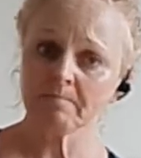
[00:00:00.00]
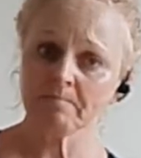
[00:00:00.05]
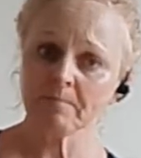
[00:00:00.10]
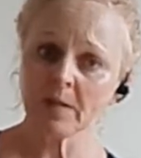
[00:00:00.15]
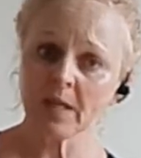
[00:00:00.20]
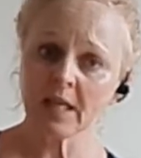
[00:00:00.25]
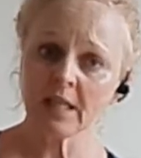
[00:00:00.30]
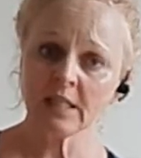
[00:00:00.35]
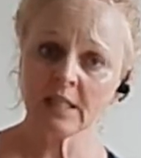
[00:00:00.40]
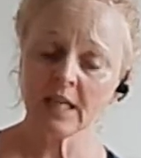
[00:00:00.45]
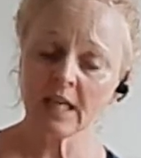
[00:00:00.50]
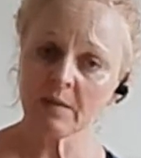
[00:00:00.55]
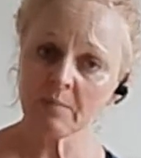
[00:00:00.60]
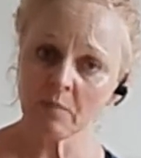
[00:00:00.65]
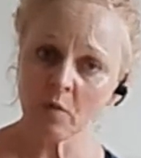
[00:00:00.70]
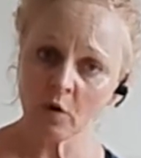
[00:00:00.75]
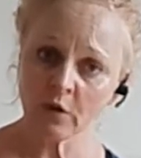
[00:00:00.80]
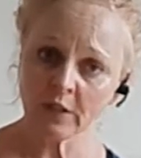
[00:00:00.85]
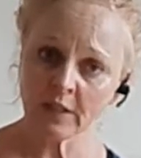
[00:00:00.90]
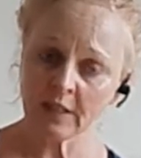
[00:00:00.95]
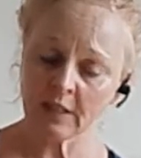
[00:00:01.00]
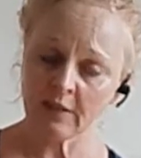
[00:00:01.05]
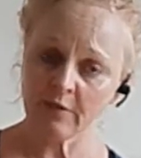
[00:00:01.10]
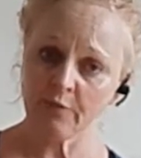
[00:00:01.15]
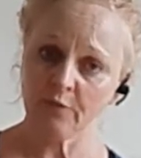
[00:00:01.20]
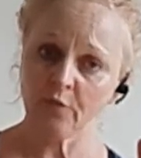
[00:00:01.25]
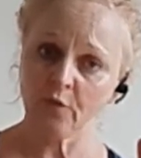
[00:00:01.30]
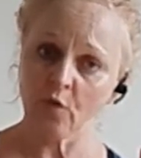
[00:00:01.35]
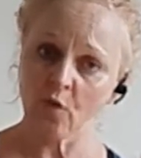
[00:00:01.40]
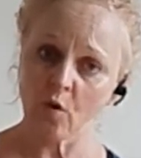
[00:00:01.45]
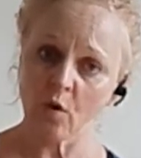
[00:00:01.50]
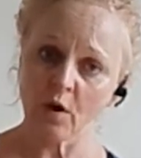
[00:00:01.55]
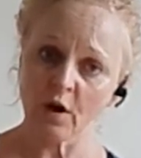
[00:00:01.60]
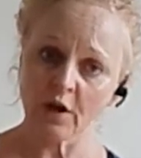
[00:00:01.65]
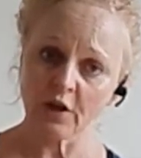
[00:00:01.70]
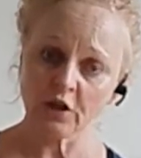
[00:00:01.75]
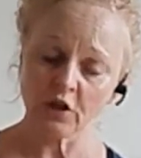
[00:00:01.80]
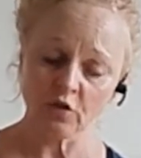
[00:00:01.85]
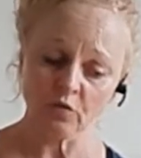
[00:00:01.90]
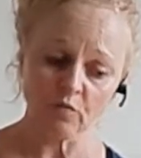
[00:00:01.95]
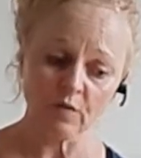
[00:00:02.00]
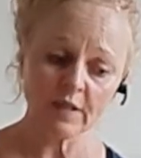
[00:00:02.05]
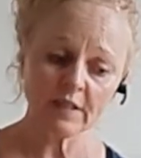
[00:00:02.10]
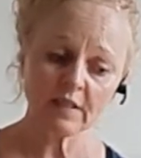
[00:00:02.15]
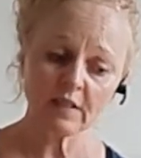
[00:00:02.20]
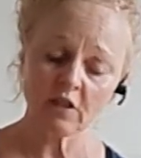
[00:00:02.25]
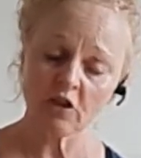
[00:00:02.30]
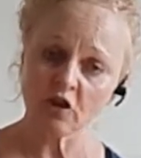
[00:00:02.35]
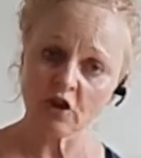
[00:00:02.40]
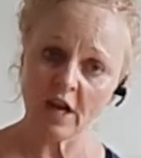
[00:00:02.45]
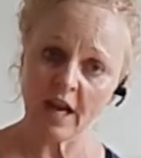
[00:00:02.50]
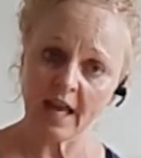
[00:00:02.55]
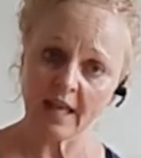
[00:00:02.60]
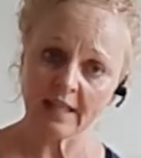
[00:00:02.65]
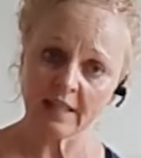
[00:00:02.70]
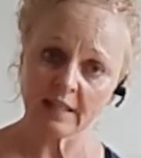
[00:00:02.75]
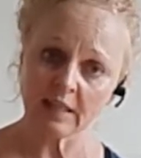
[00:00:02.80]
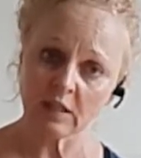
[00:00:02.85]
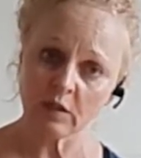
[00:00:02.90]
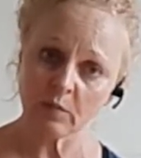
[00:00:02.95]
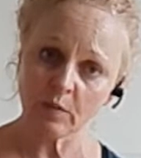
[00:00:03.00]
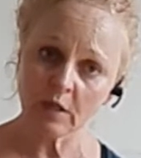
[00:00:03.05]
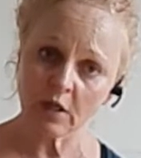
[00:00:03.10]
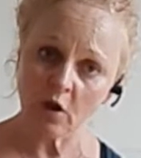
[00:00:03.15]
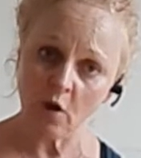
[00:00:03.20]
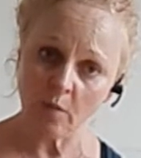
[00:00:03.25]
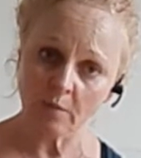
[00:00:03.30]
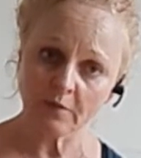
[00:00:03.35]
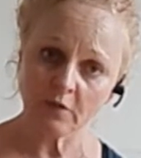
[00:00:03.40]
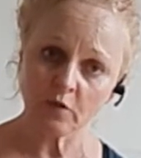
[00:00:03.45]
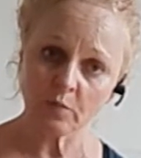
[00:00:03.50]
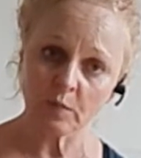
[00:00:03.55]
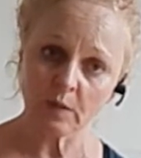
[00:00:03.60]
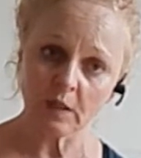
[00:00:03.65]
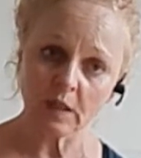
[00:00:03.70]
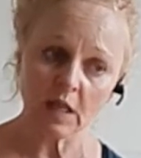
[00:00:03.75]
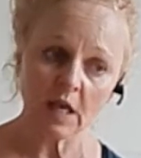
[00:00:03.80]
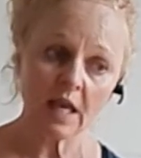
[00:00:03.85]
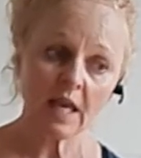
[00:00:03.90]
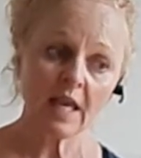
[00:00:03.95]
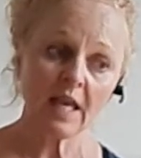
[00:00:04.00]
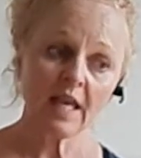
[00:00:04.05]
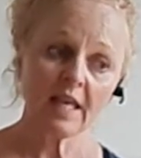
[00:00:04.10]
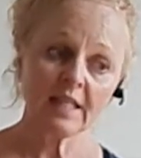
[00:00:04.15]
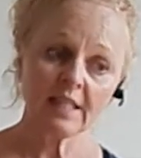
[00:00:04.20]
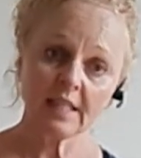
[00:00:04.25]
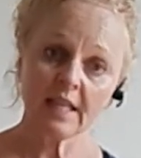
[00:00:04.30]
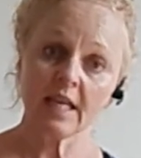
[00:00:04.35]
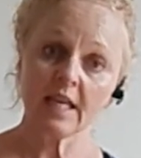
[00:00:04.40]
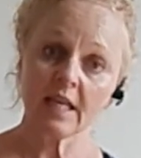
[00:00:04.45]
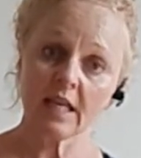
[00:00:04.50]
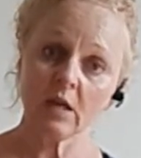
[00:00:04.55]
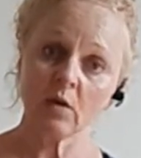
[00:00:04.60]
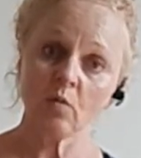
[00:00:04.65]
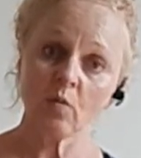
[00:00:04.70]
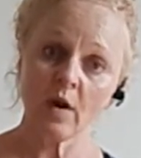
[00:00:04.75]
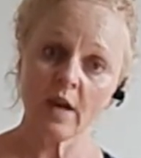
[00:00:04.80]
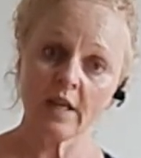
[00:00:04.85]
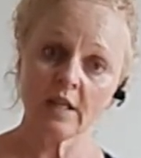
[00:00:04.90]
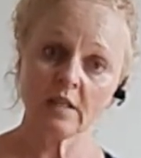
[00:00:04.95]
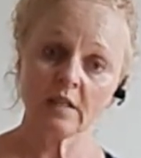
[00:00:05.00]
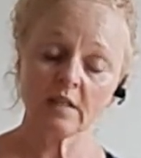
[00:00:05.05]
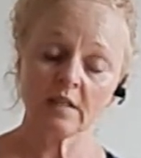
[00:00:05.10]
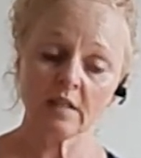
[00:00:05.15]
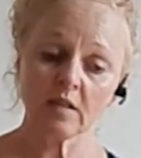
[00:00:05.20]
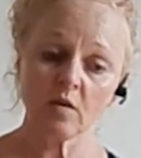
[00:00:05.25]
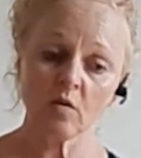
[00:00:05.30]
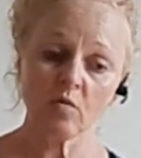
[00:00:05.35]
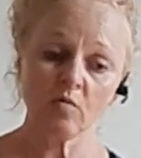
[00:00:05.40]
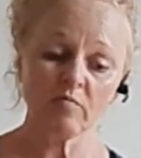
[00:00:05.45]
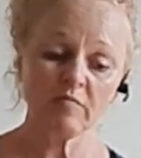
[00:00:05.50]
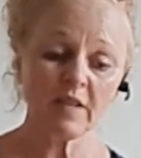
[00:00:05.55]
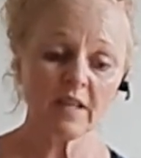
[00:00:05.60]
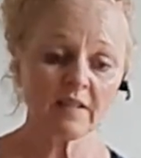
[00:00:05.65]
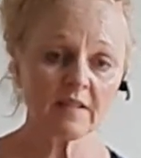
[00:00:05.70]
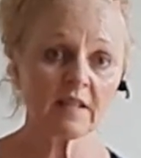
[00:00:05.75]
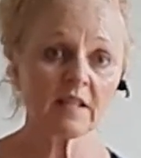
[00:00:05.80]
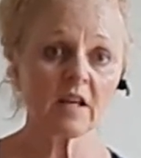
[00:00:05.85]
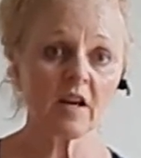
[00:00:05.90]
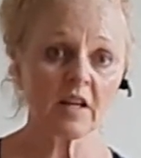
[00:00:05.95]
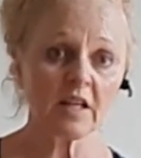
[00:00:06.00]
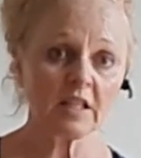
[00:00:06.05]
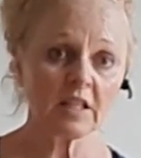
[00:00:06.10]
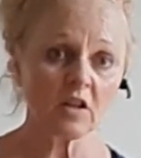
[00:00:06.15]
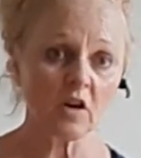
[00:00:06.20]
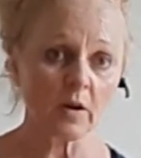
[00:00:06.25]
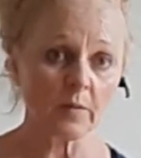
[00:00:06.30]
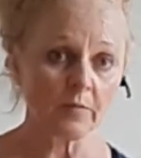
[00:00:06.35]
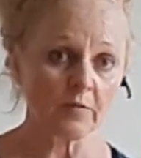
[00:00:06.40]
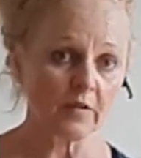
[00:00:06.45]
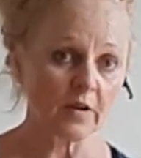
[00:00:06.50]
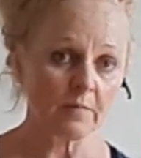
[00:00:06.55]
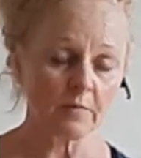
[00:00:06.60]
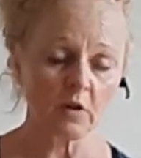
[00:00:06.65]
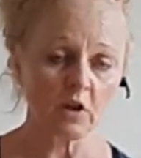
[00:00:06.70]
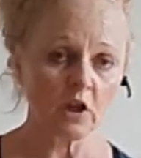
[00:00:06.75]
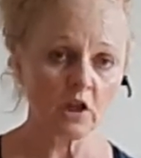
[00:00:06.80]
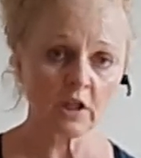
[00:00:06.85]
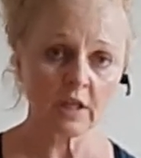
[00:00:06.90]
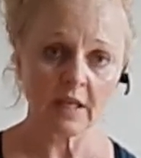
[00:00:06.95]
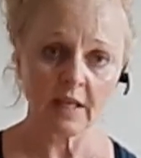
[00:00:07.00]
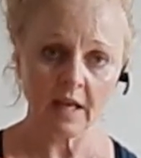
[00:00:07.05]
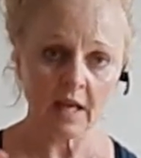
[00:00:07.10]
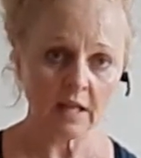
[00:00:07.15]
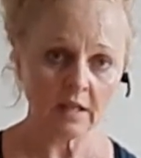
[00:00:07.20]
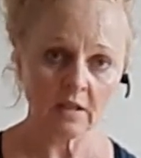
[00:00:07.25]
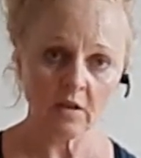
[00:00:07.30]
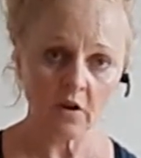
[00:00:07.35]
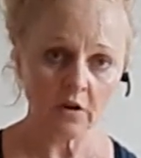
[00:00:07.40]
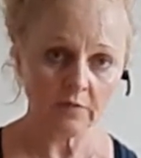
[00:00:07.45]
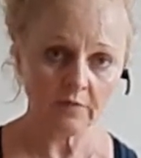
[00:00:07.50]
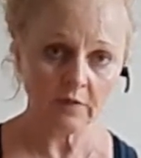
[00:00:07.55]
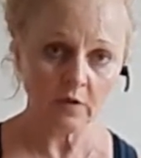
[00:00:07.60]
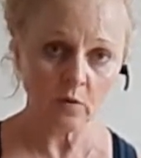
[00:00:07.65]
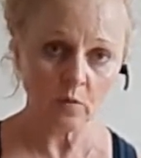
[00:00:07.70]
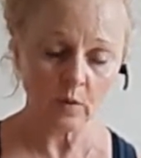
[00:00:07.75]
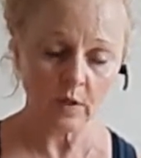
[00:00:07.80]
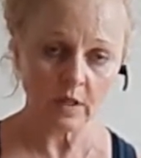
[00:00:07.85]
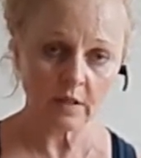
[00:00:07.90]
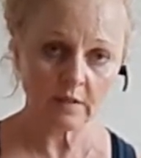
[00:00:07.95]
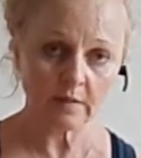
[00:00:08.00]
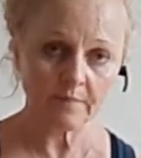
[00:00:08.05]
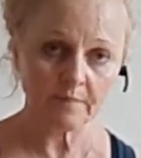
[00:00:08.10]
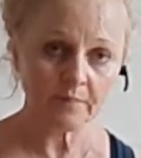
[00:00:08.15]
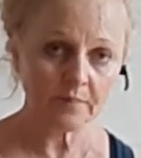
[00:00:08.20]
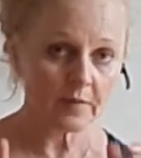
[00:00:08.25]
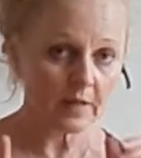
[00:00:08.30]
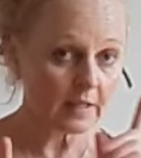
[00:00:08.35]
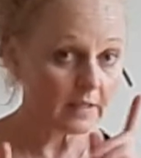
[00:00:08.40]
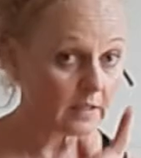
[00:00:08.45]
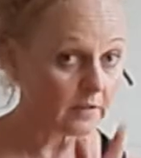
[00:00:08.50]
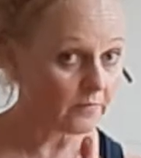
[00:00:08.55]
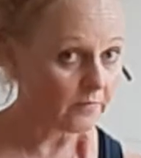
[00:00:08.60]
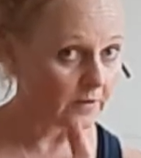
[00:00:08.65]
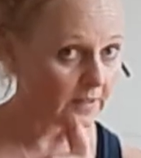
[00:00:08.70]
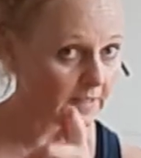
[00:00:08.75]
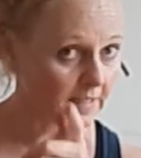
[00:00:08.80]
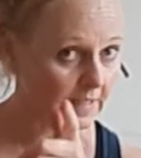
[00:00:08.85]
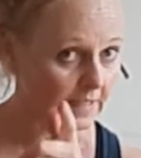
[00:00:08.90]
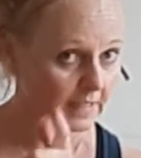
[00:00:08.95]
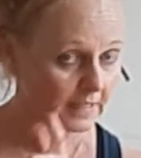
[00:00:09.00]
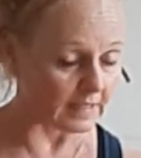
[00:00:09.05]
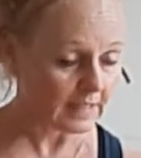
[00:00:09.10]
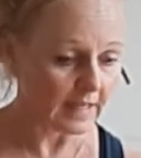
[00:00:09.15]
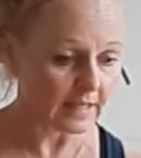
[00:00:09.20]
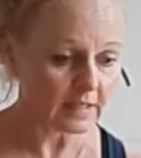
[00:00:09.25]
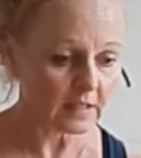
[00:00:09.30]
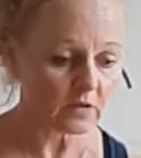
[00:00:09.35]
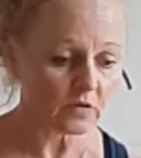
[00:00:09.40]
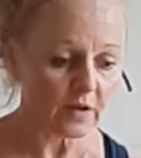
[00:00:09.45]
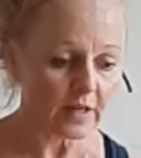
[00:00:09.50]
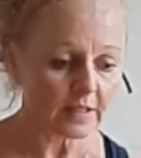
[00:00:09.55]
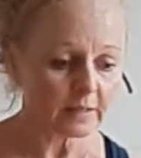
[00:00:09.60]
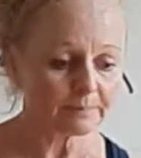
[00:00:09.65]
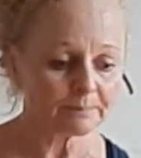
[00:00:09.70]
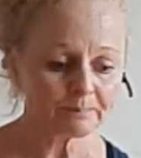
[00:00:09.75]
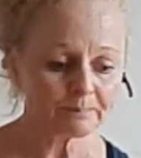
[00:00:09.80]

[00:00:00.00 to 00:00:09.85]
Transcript: It can take months for your wrists and your hands to be comfortable taking weight. So that's the kind of time frame you're looking at, not a few weeks. That's the first thing to get straight.